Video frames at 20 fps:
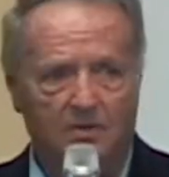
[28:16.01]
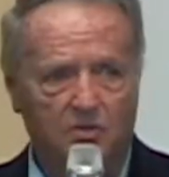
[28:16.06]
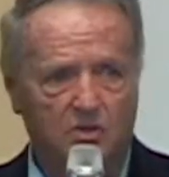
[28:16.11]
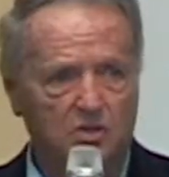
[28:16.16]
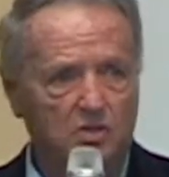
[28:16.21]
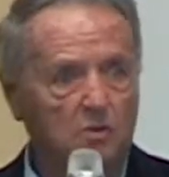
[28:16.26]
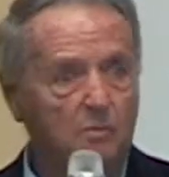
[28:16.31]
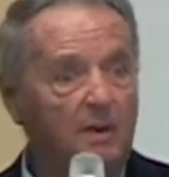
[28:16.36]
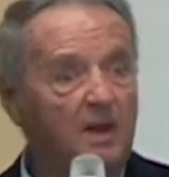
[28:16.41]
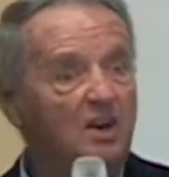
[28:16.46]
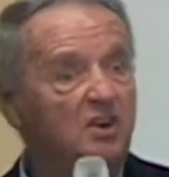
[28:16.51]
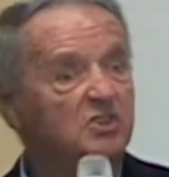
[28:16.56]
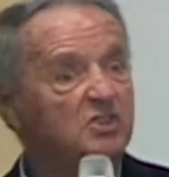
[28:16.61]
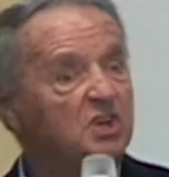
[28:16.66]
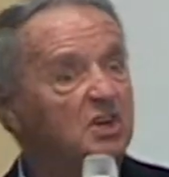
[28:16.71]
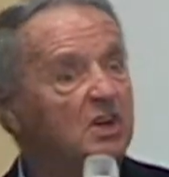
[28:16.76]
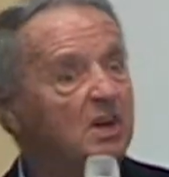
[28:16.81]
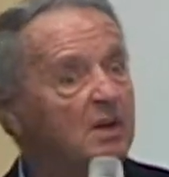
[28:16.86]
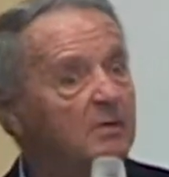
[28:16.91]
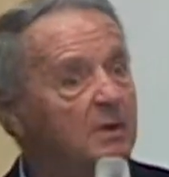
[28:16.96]
Would you be interested
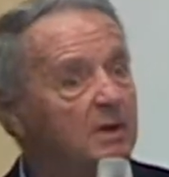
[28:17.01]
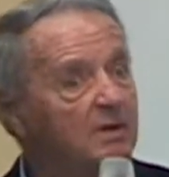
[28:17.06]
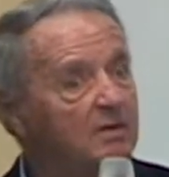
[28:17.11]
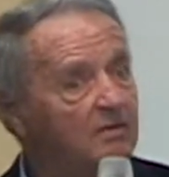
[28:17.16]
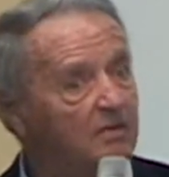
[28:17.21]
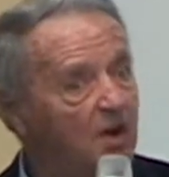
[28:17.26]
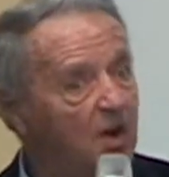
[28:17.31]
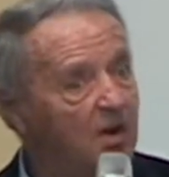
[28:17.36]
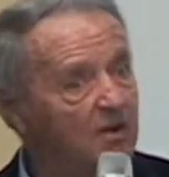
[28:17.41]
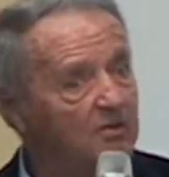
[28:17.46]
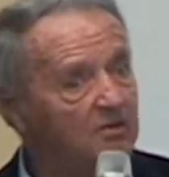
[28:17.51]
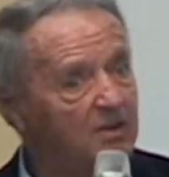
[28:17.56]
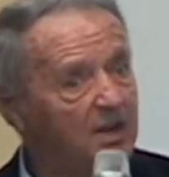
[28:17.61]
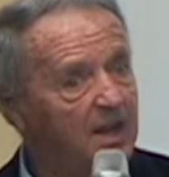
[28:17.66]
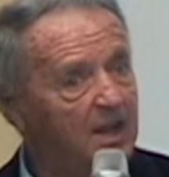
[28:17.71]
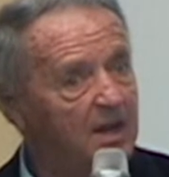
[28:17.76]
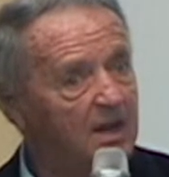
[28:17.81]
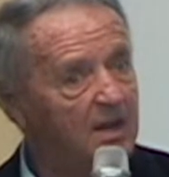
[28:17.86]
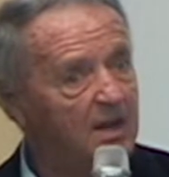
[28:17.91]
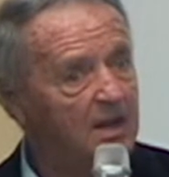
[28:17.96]
in coming to Florida
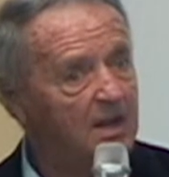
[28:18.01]
State?